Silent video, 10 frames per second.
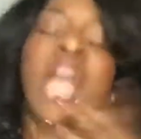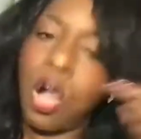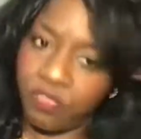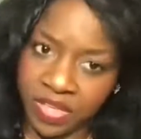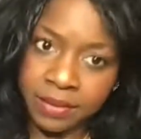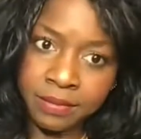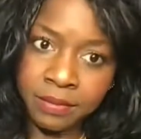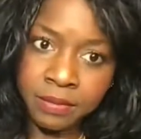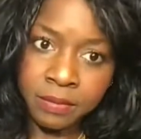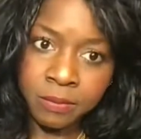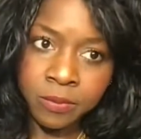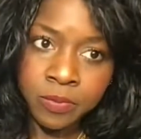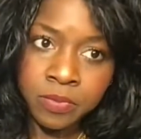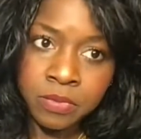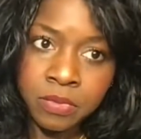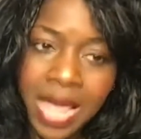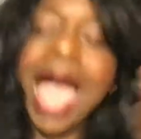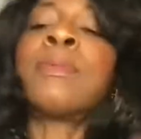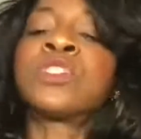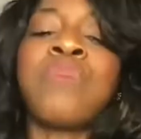COVID.
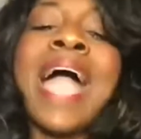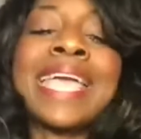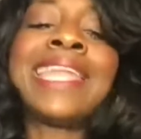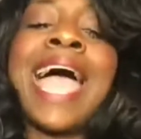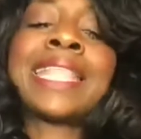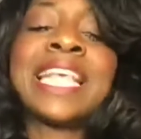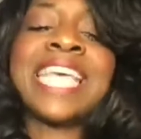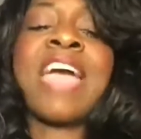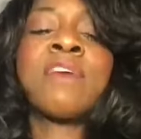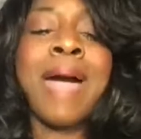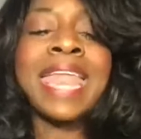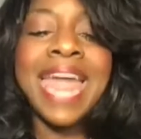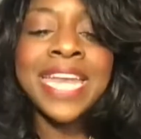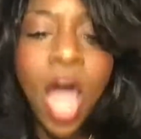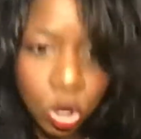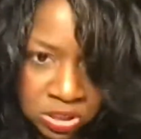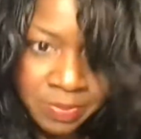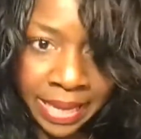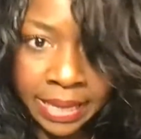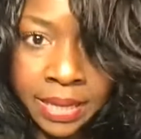I was rocking like this. Everybody that knows
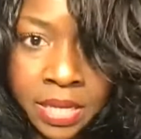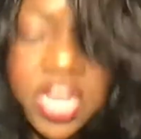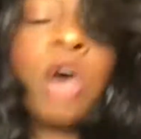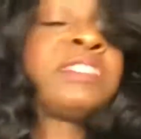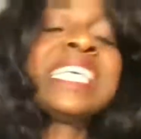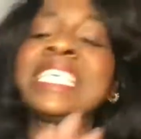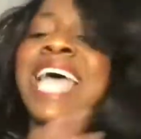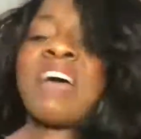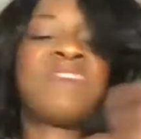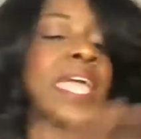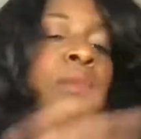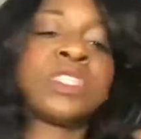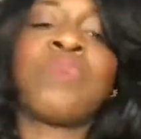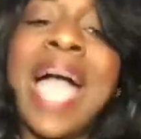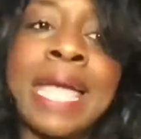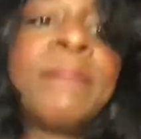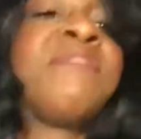me knows this is how Vicki was rocking